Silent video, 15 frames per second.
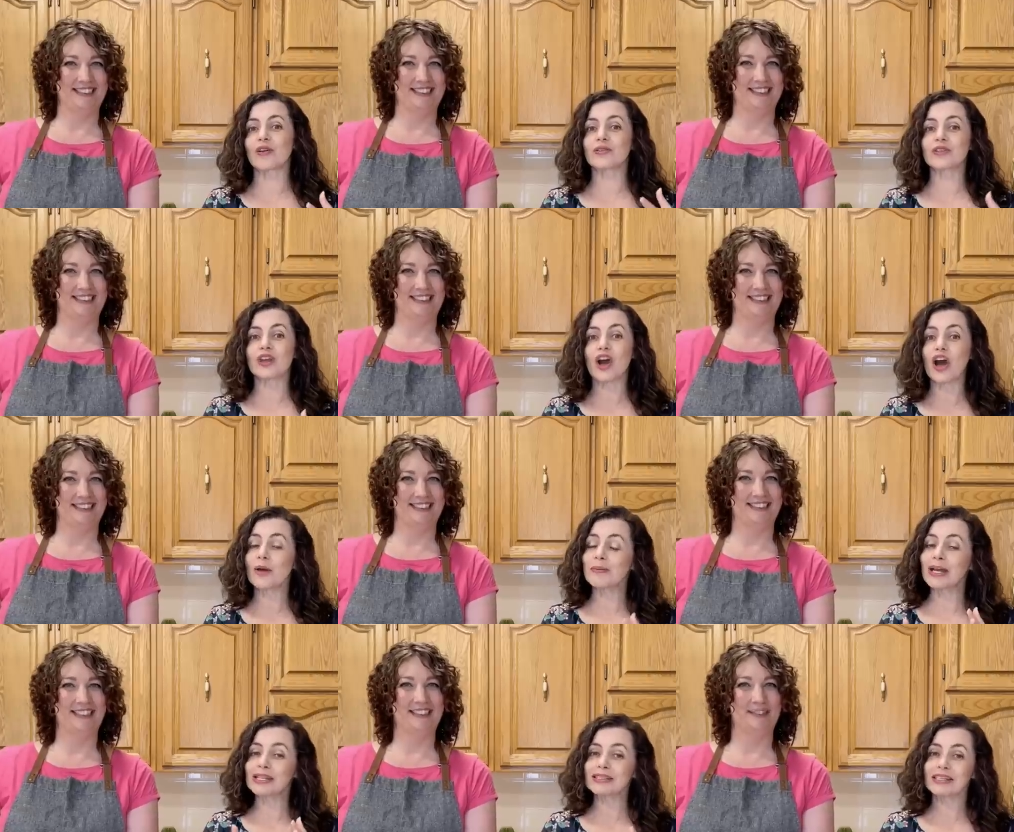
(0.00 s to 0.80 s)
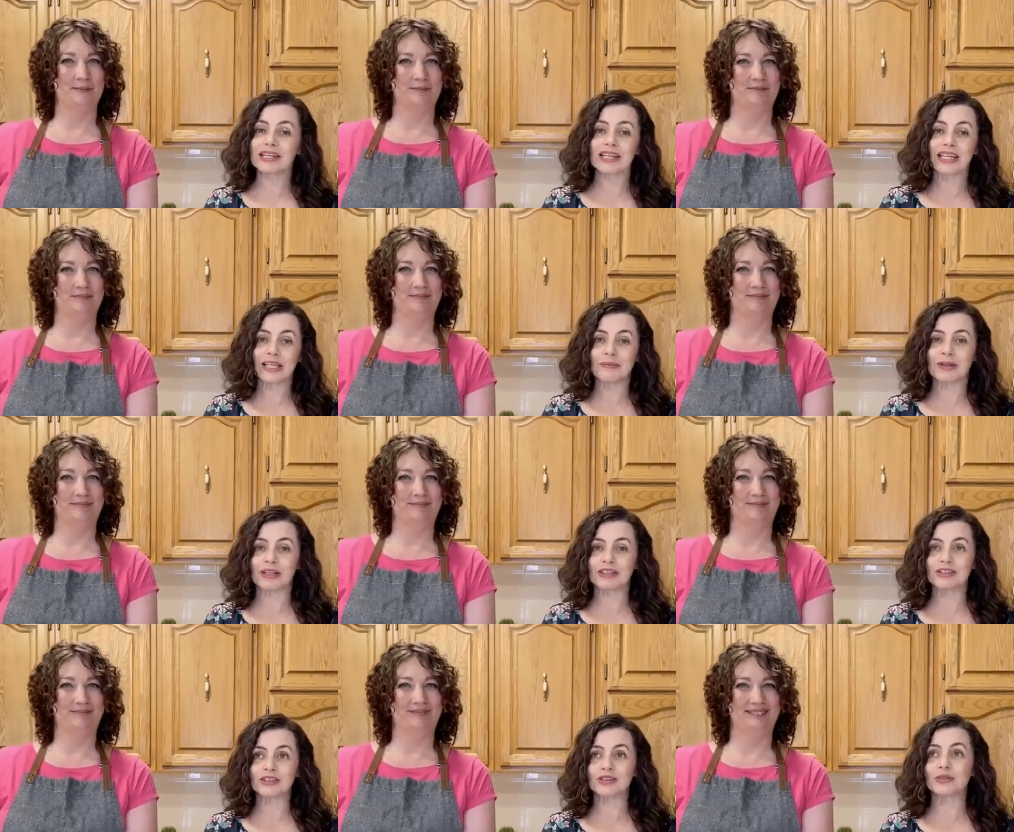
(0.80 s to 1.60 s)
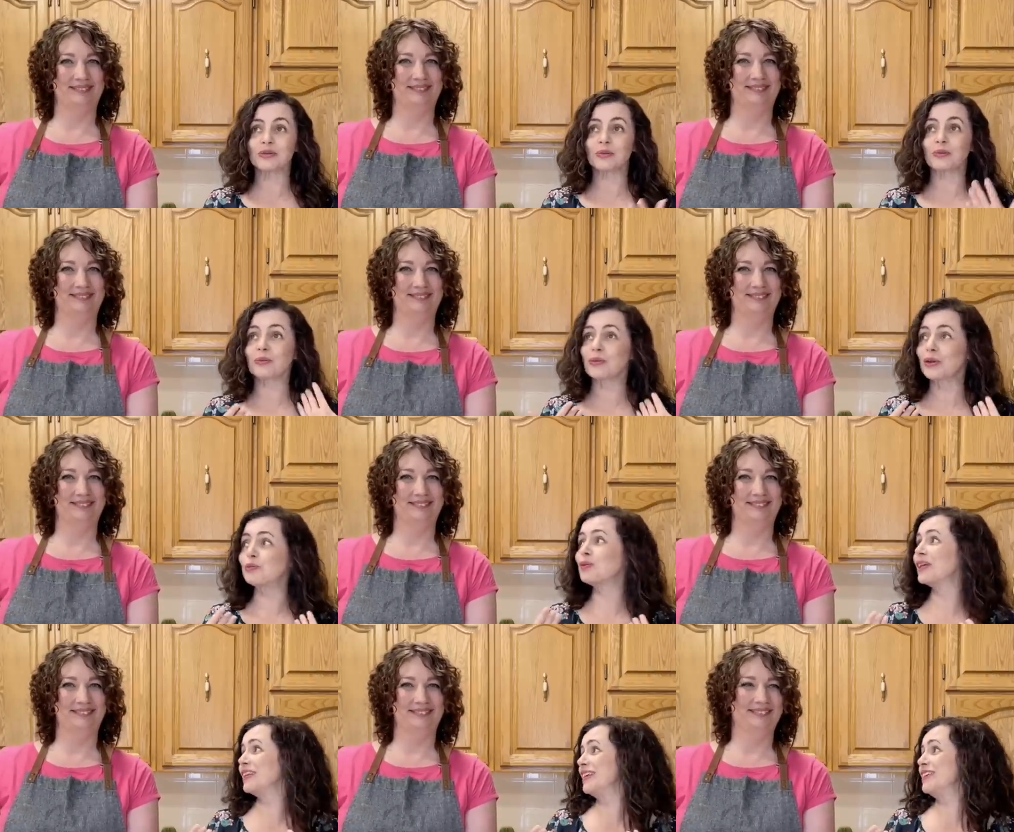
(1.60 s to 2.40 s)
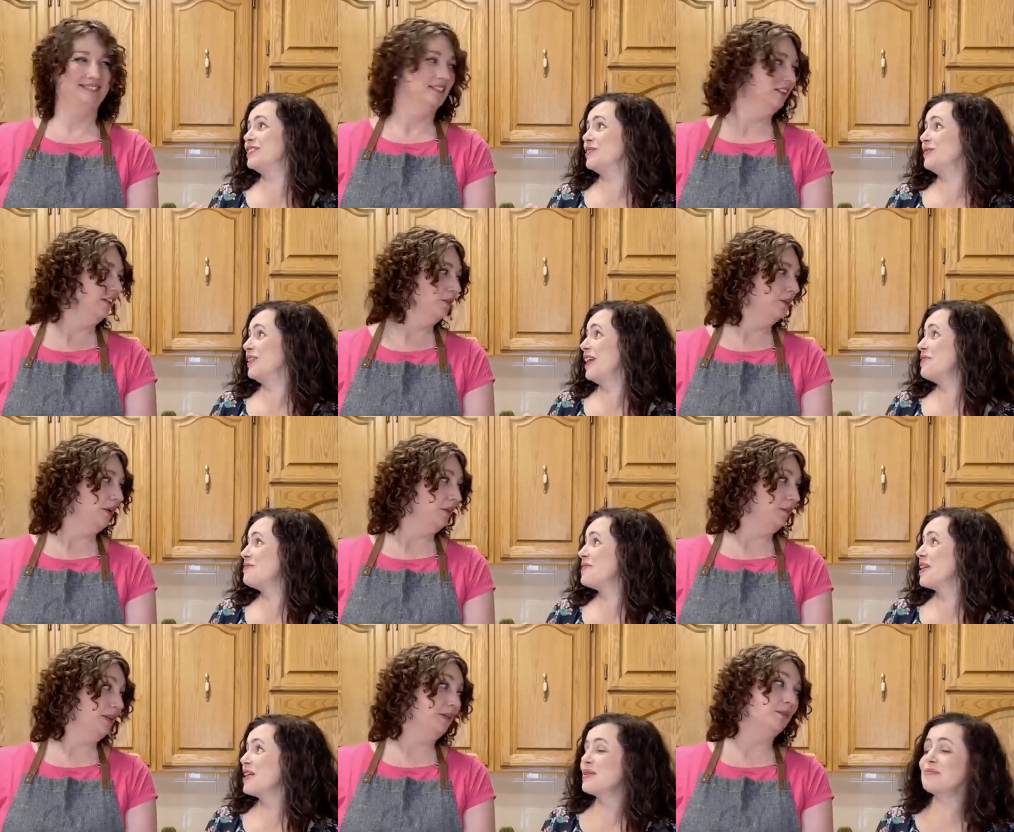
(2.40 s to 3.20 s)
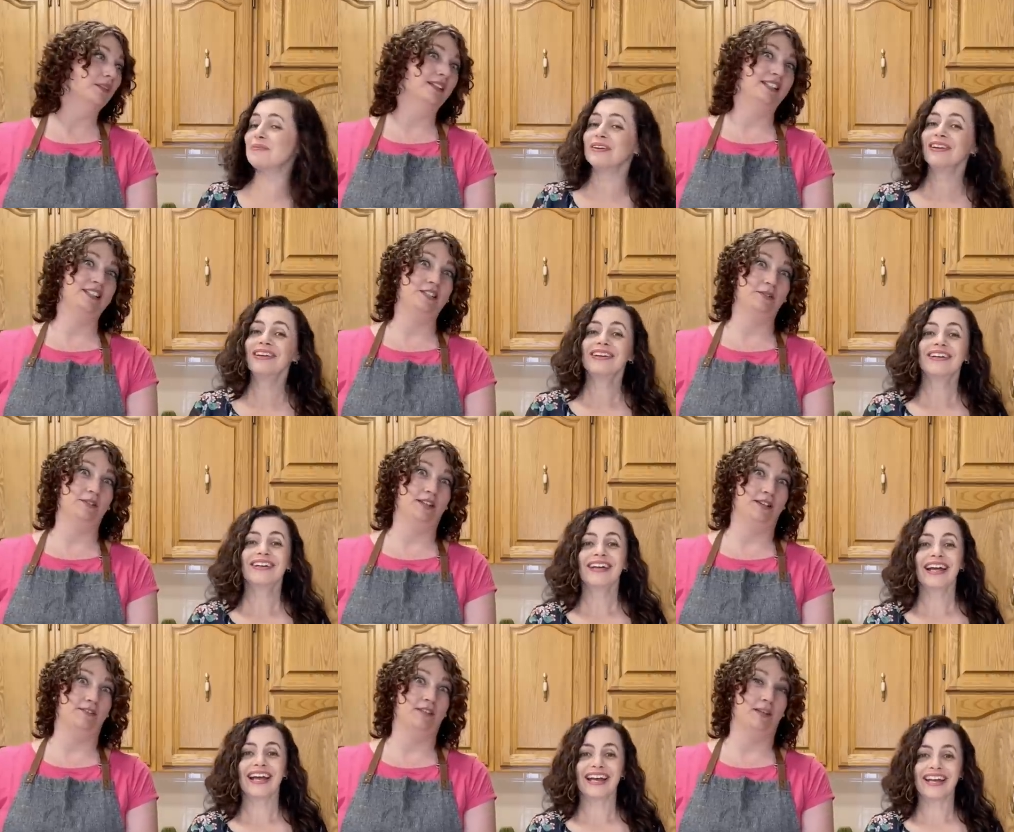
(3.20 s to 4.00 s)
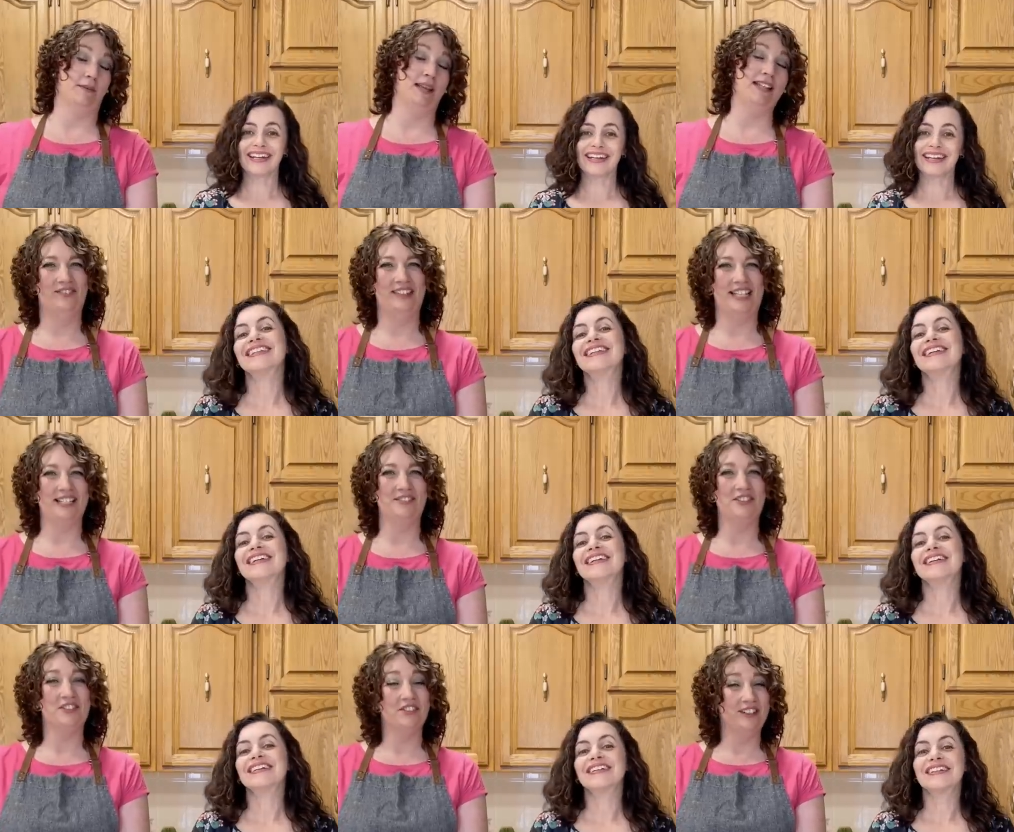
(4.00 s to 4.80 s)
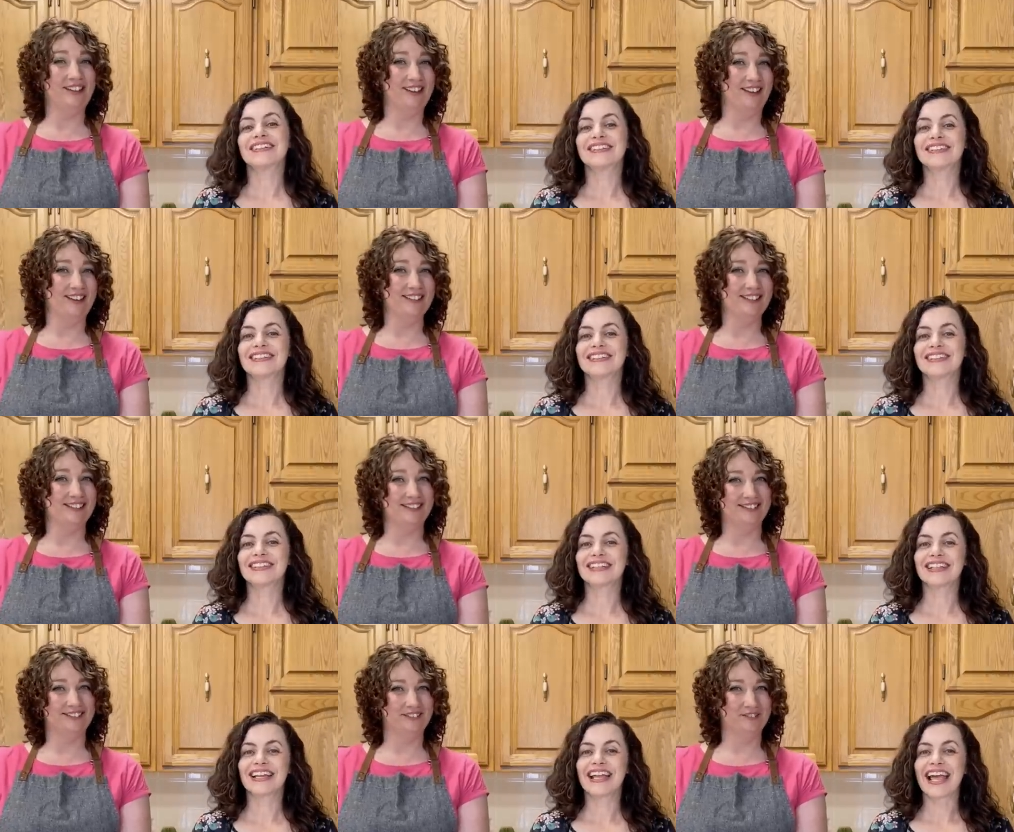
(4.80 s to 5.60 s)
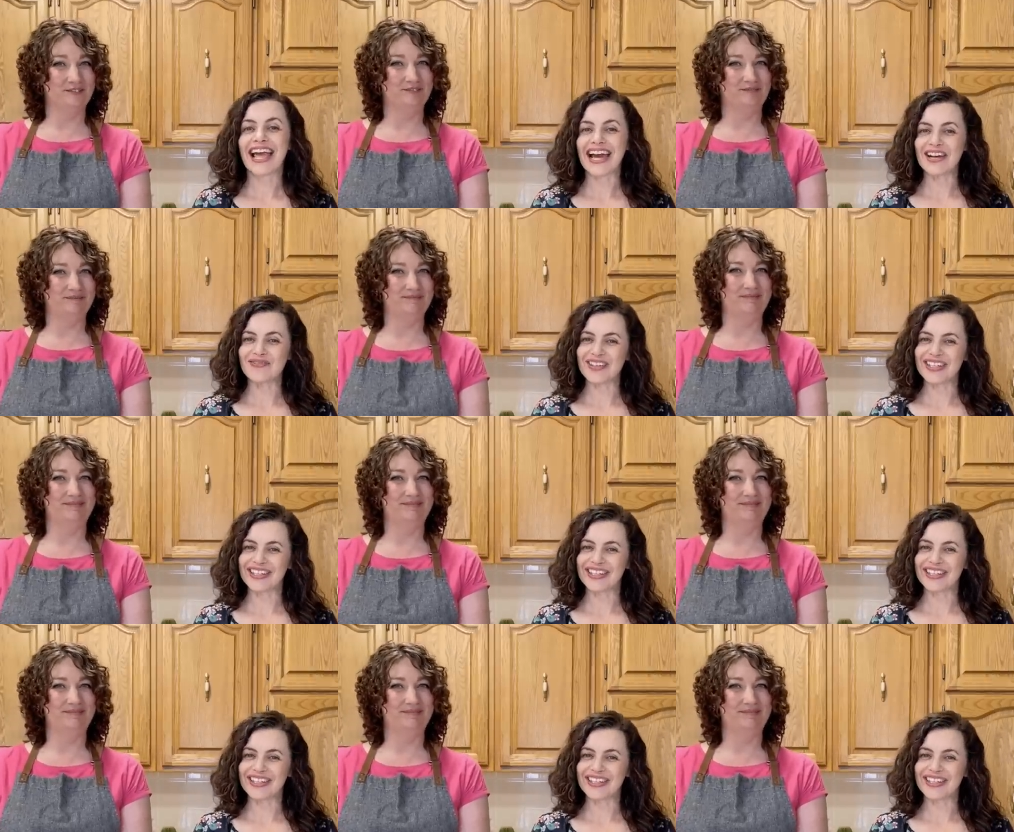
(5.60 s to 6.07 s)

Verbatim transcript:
Speaker 1: those comments and emails. We really do love them. We
Speaker 2: really do love them. And thanks for joining us.
Speaker 1: Happy